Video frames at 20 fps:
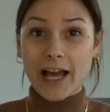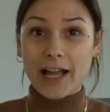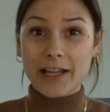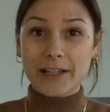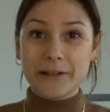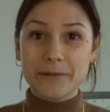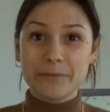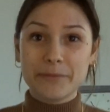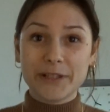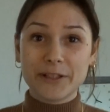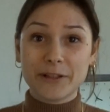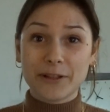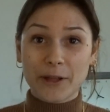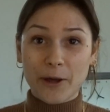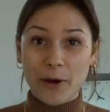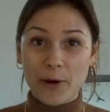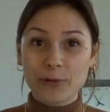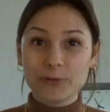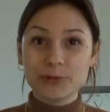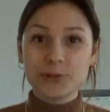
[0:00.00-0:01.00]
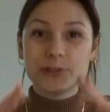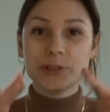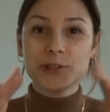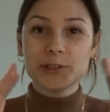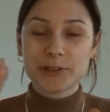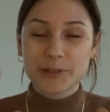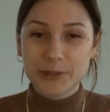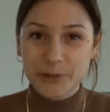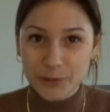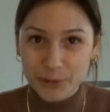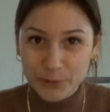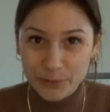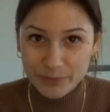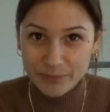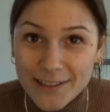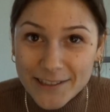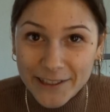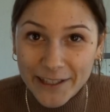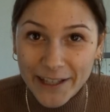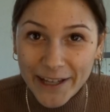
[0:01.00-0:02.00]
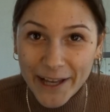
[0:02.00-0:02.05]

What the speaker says: a little bit low just to see the